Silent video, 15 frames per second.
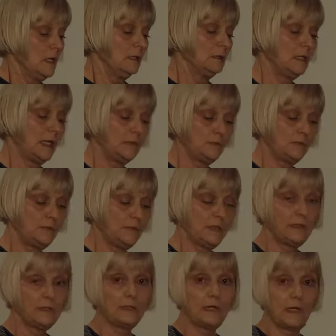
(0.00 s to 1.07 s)
Light
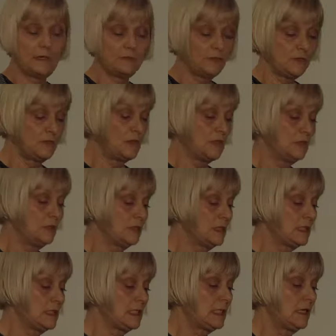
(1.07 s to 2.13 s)
Within, After the
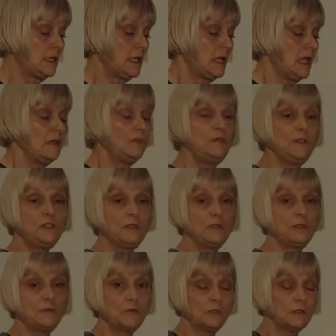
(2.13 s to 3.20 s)
Darkness, featuring
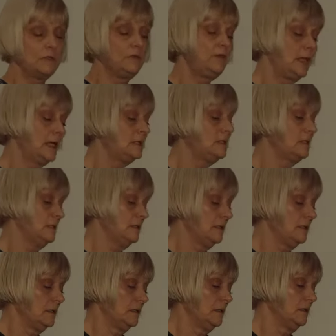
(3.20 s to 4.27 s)
the work of eight
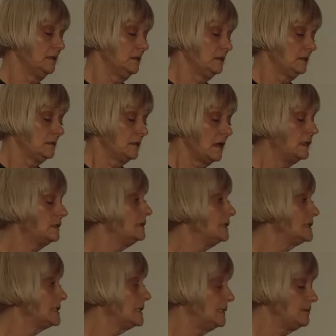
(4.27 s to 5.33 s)
uh, highly
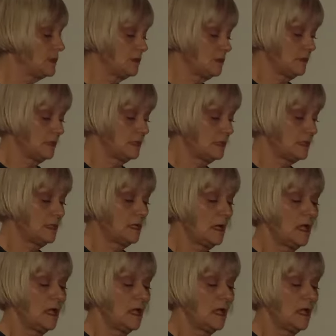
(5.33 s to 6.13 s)
esteemed artists,